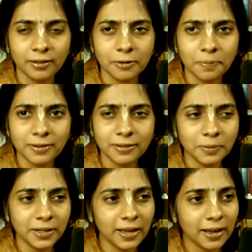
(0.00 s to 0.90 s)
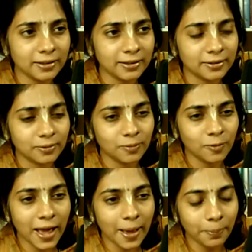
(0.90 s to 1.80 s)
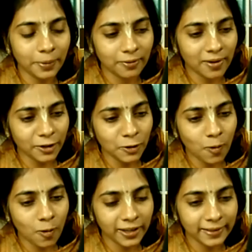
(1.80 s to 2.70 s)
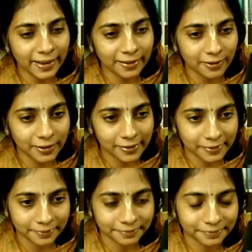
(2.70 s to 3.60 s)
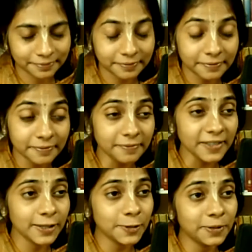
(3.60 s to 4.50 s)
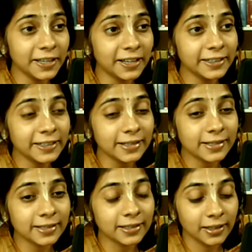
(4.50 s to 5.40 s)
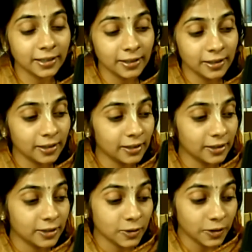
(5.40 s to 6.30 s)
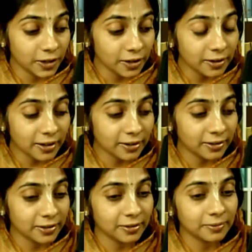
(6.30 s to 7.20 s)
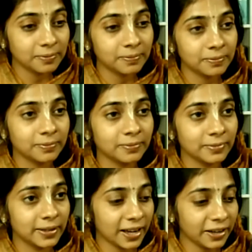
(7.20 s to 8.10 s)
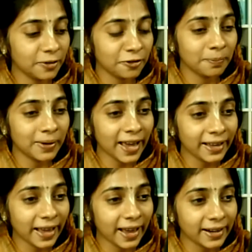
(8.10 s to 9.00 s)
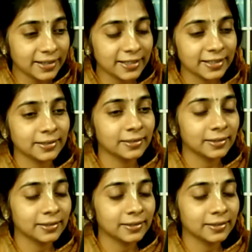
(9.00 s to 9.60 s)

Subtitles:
So Parvata Muni asked, what happened? Why are you walking that way? So Mrigari tells. So here are a line of black ants,